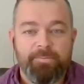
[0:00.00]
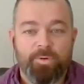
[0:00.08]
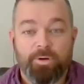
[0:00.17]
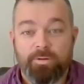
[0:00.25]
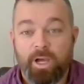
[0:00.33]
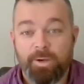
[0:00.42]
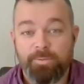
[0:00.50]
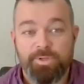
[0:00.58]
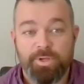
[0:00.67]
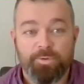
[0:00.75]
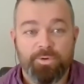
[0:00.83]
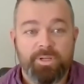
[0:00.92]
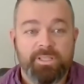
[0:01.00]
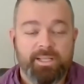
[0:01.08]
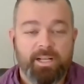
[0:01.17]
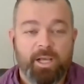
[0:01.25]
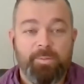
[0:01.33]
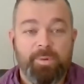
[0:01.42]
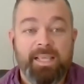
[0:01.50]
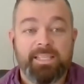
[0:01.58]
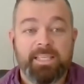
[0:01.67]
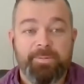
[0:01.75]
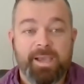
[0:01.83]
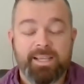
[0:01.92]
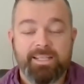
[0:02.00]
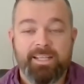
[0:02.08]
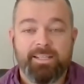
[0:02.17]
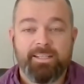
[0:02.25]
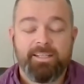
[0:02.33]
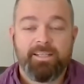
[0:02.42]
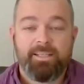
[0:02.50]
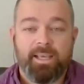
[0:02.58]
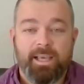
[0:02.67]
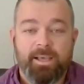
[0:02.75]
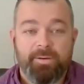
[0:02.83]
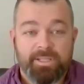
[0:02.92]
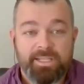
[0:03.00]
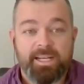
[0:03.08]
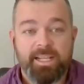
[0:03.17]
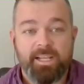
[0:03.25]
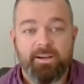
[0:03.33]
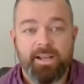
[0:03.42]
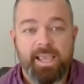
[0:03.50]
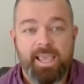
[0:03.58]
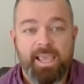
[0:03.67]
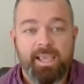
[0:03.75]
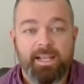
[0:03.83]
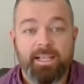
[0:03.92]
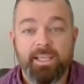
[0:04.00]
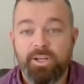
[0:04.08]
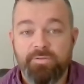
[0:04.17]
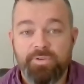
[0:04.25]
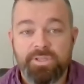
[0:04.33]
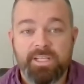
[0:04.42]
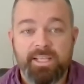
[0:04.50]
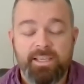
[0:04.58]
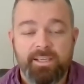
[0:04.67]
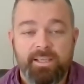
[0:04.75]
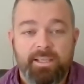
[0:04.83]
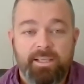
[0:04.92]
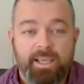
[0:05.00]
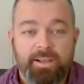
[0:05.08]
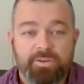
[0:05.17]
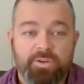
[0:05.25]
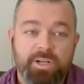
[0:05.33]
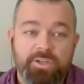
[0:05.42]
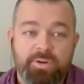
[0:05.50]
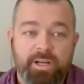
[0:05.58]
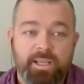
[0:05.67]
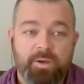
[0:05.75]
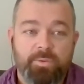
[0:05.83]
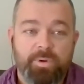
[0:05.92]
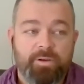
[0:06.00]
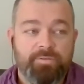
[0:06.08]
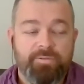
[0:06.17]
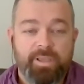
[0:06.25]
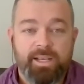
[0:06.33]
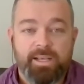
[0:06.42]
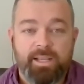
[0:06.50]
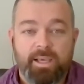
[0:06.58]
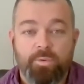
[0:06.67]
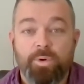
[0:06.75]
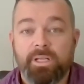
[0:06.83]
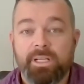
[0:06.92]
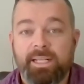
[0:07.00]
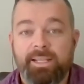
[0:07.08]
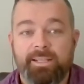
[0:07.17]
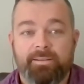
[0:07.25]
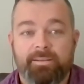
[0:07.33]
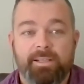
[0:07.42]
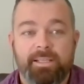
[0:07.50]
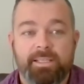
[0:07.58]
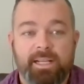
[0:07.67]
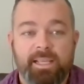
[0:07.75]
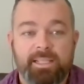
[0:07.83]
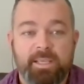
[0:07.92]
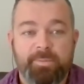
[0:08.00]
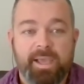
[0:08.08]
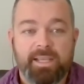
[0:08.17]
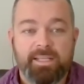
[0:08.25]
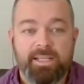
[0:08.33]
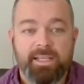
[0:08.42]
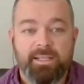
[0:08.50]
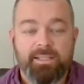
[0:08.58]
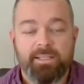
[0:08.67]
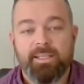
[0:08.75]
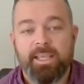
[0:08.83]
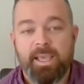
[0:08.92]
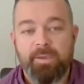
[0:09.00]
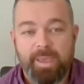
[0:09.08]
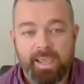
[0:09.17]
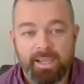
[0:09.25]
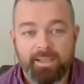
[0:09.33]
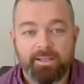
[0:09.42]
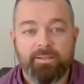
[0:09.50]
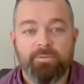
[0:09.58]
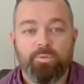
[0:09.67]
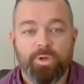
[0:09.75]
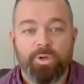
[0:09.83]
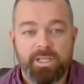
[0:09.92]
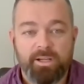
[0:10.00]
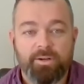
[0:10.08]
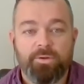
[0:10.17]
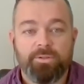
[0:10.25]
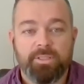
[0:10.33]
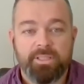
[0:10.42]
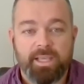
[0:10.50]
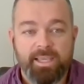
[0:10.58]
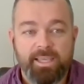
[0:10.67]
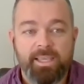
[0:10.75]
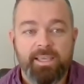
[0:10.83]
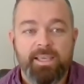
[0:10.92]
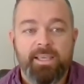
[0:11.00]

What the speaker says: Don Royds and I'm a landscape architect. I studied here at Lincoln University, and after graduating, I went off and worked in London as a landscape architect and came back and worked here in Ōtautahi.